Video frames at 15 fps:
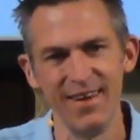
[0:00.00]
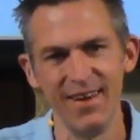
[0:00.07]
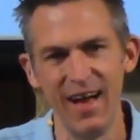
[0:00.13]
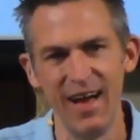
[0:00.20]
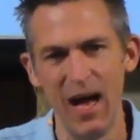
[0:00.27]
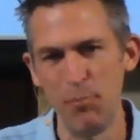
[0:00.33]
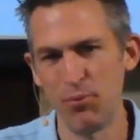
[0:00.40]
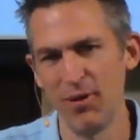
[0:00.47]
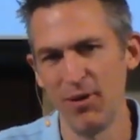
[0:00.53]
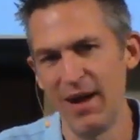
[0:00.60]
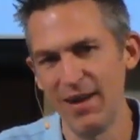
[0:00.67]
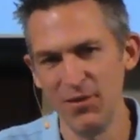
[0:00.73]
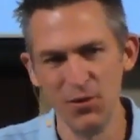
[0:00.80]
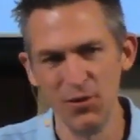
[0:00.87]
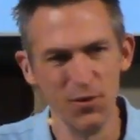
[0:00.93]
I'll
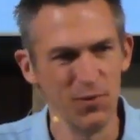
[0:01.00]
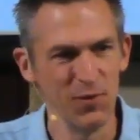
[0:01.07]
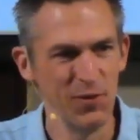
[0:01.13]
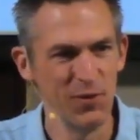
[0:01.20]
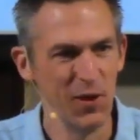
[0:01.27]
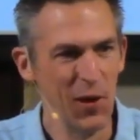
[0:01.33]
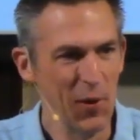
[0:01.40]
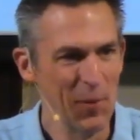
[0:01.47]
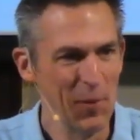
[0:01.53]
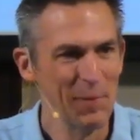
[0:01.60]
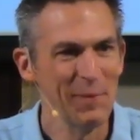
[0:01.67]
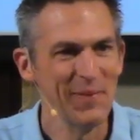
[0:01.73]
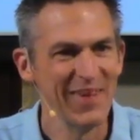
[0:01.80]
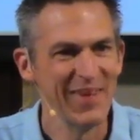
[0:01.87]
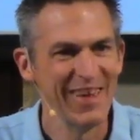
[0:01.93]
prod you if you don't.
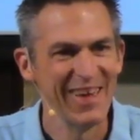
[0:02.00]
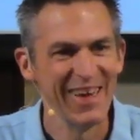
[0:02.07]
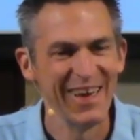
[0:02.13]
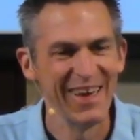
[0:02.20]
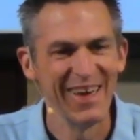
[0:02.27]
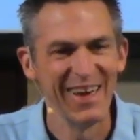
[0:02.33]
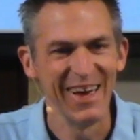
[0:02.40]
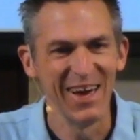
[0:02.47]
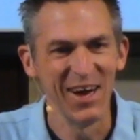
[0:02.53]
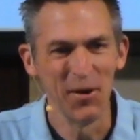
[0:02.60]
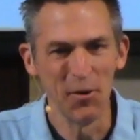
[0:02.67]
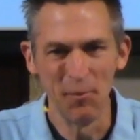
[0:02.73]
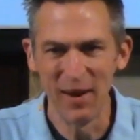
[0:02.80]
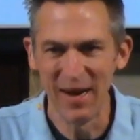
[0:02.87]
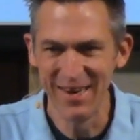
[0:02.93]
I'll
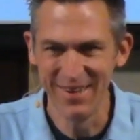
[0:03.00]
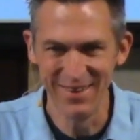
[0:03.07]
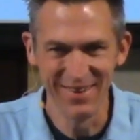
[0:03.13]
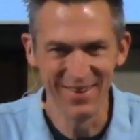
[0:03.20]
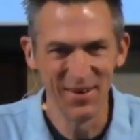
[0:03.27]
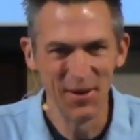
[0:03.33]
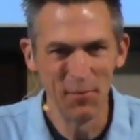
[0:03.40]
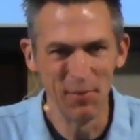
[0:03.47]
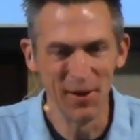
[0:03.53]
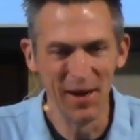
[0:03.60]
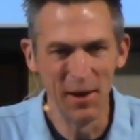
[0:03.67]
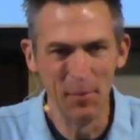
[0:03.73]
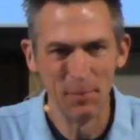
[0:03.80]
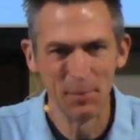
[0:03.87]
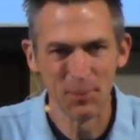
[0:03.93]
remind you.
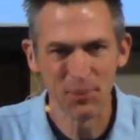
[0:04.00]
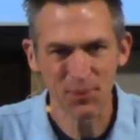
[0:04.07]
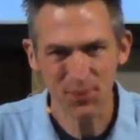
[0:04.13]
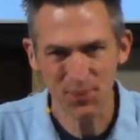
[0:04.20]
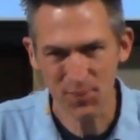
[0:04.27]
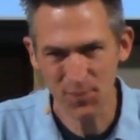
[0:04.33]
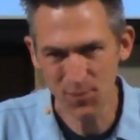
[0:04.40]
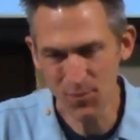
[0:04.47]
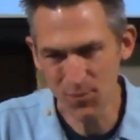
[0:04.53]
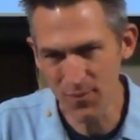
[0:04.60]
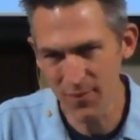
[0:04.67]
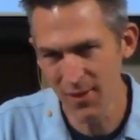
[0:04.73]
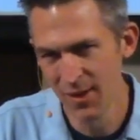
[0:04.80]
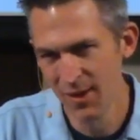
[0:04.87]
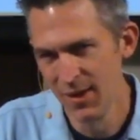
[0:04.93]
But
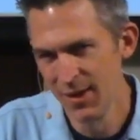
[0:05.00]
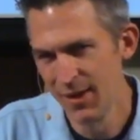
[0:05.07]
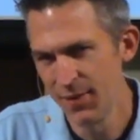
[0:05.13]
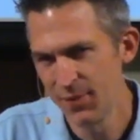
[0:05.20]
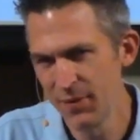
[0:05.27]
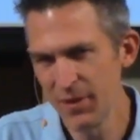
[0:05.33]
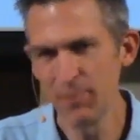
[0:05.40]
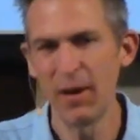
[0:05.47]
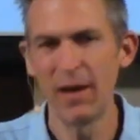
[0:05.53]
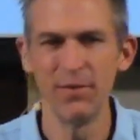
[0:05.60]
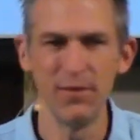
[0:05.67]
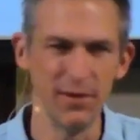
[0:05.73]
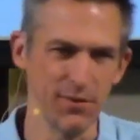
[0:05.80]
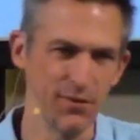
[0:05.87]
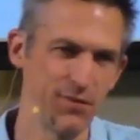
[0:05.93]
think about
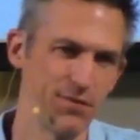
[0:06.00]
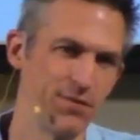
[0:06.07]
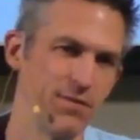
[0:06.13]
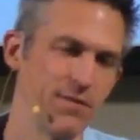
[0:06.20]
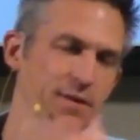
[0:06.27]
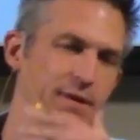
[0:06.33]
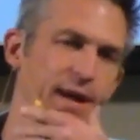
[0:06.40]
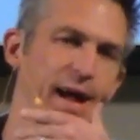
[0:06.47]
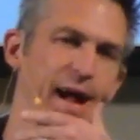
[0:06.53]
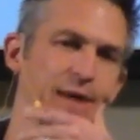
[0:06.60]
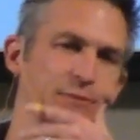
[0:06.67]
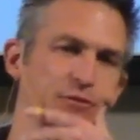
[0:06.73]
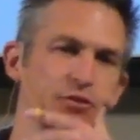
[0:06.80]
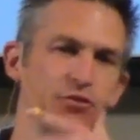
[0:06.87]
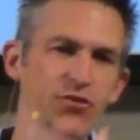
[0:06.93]
this.
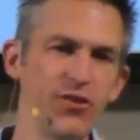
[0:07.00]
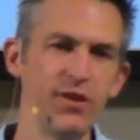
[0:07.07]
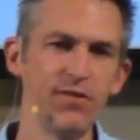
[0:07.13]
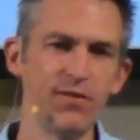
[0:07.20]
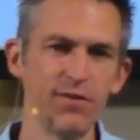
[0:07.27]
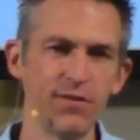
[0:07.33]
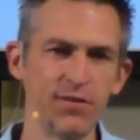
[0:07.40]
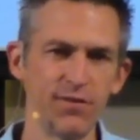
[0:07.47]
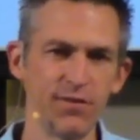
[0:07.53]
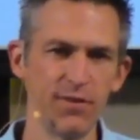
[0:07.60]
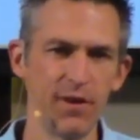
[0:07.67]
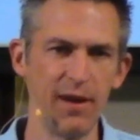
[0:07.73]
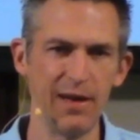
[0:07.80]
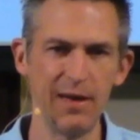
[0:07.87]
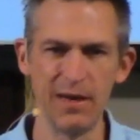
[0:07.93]
After Jesus,
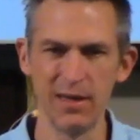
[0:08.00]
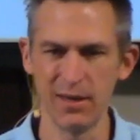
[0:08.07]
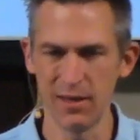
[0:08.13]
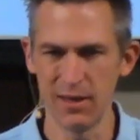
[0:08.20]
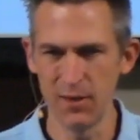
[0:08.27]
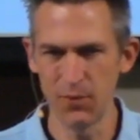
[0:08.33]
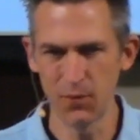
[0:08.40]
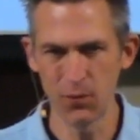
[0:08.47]
uh, he